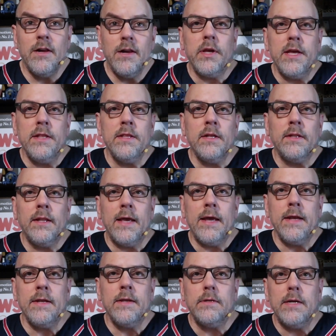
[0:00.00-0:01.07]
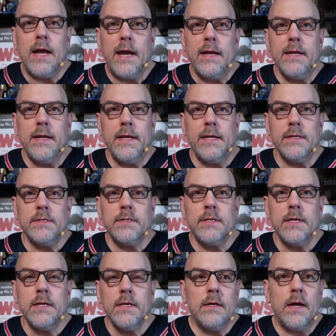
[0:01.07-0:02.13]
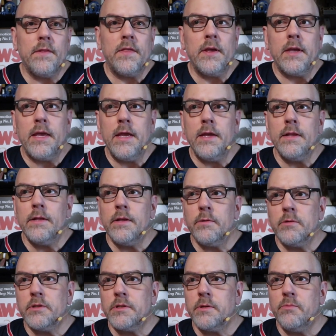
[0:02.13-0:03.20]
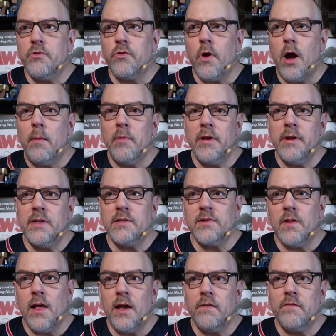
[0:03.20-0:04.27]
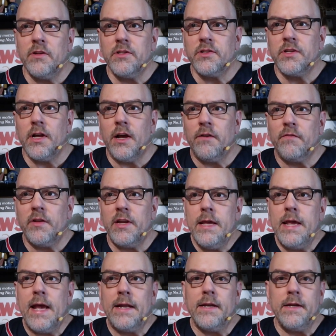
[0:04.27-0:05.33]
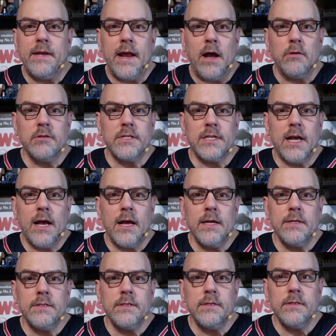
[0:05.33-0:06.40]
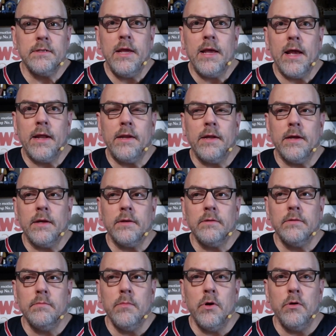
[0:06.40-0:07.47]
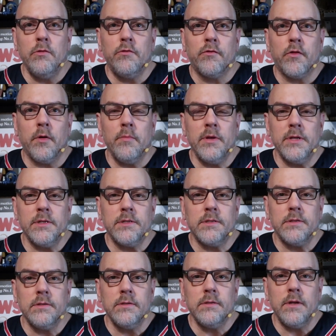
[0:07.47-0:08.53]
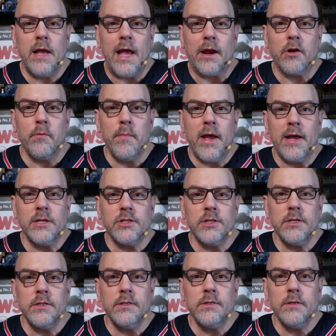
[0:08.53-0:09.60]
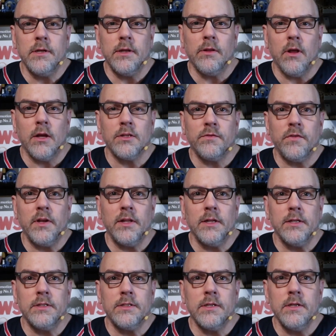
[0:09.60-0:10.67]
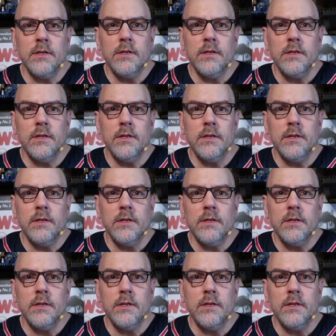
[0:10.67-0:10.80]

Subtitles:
In the late 90s, I think there was some drama in his life and stuff, and he had to downsize. He had to move from his Ackerman mansion in Los Feliz